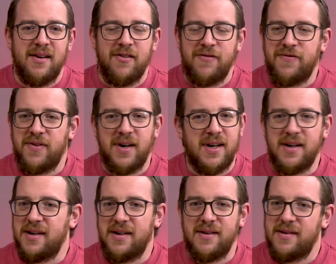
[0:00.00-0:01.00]

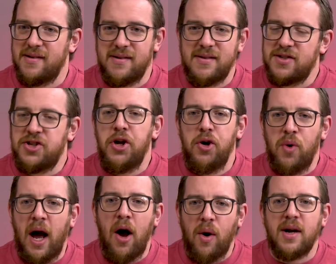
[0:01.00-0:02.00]
for 2
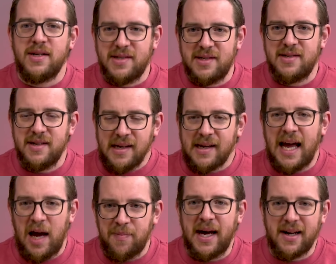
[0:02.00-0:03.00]
hours, he
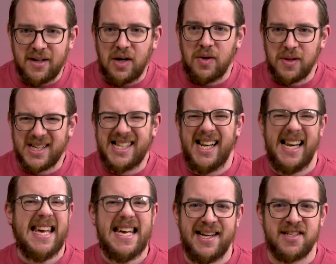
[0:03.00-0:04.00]
kept that goal
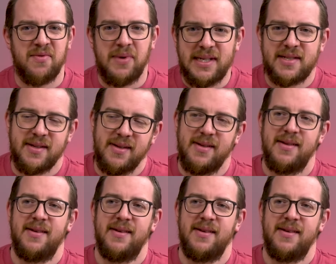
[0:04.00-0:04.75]
clean as a whistle.